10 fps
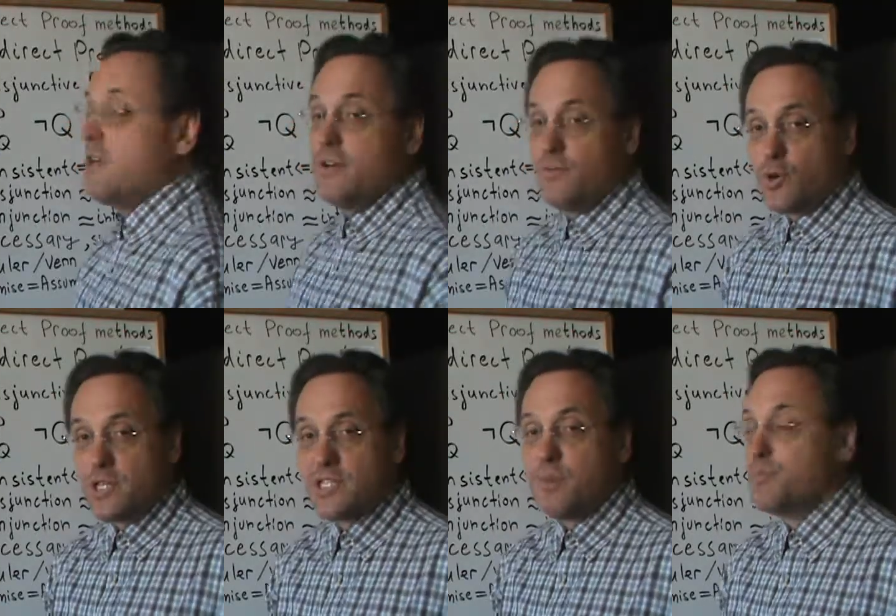For
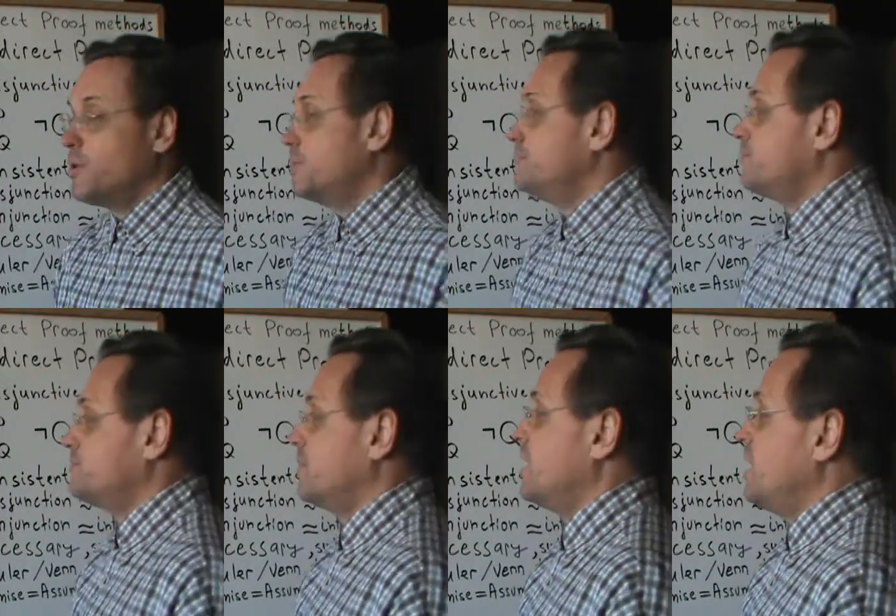example,
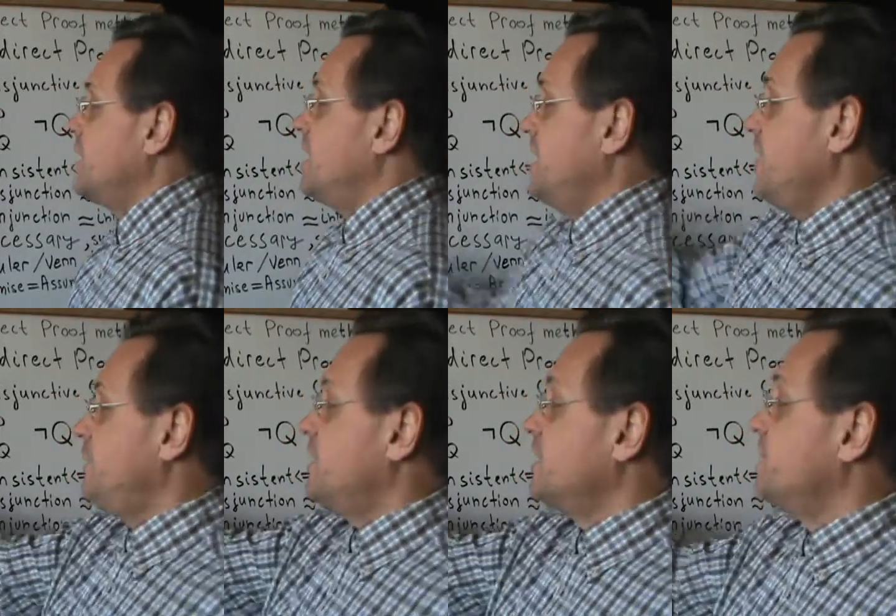
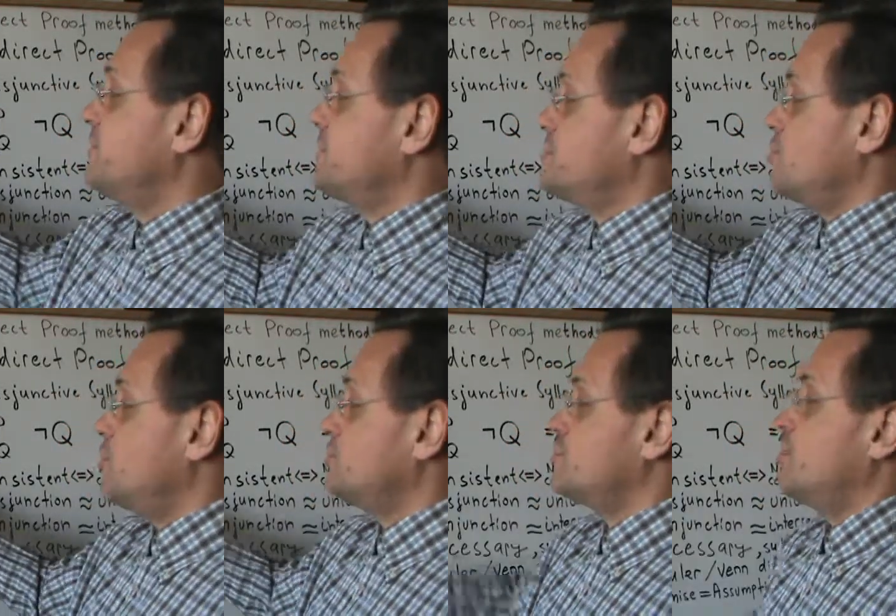if I live in
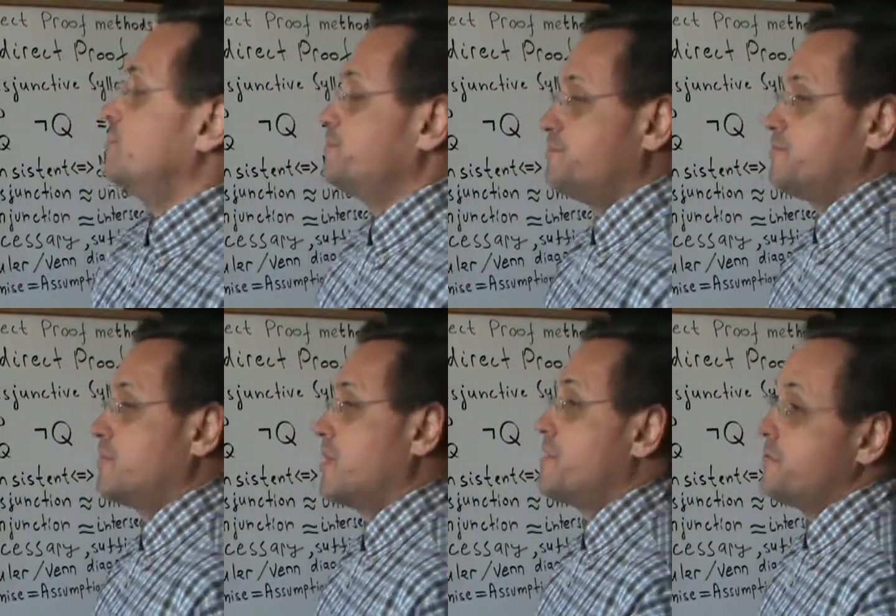Toronto,
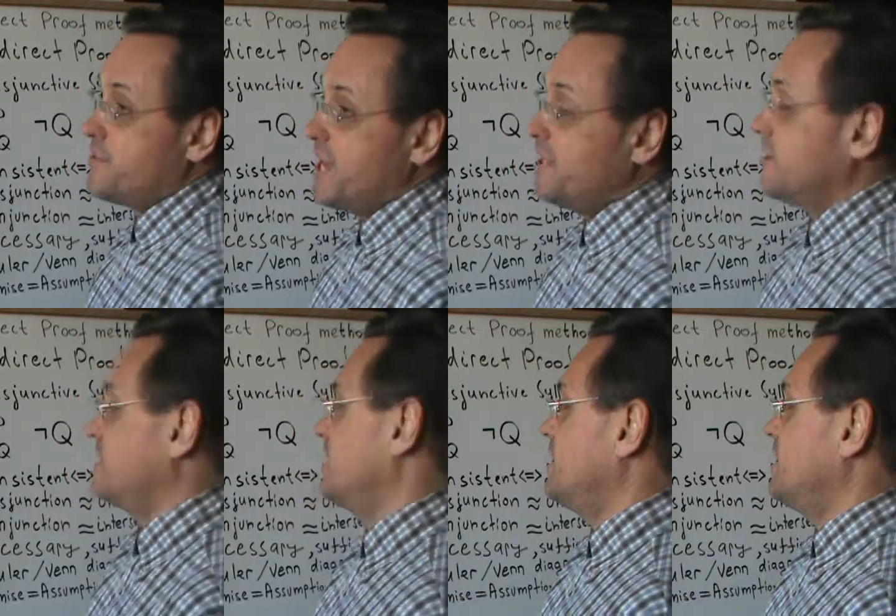then